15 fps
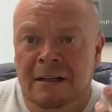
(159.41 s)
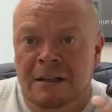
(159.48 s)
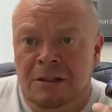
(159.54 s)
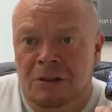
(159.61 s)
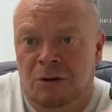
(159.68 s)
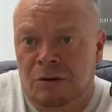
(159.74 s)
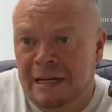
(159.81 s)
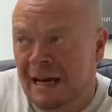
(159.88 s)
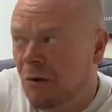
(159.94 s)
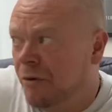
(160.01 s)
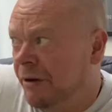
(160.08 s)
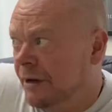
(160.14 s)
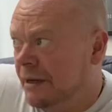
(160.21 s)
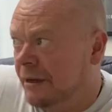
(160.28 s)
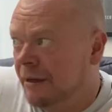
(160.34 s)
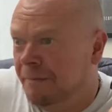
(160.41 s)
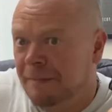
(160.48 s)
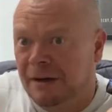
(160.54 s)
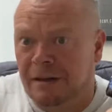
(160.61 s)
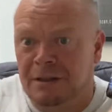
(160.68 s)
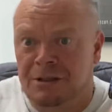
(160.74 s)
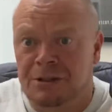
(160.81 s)
So now we're in the
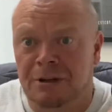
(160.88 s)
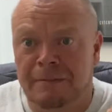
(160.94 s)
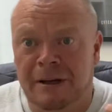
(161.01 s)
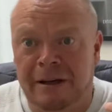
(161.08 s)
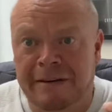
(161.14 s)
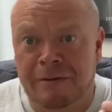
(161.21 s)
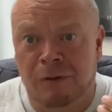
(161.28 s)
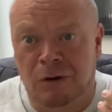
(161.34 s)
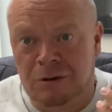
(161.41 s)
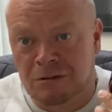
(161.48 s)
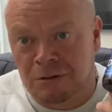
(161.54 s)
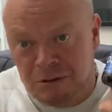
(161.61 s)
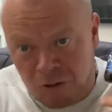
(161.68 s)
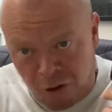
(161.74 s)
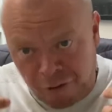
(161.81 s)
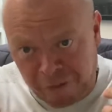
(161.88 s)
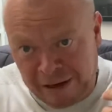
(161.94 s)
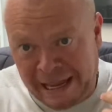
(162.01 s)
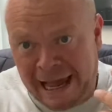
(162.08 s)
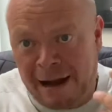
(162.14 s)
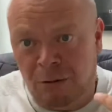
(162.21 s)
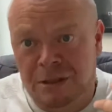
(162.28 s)
middle of summer, everyone's
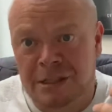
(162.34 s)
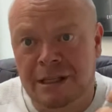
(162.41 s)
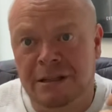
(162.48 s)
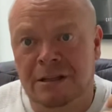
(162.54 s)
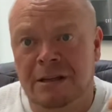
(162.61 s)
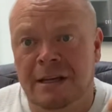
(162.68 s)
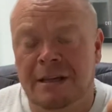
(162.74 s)
hopefully out in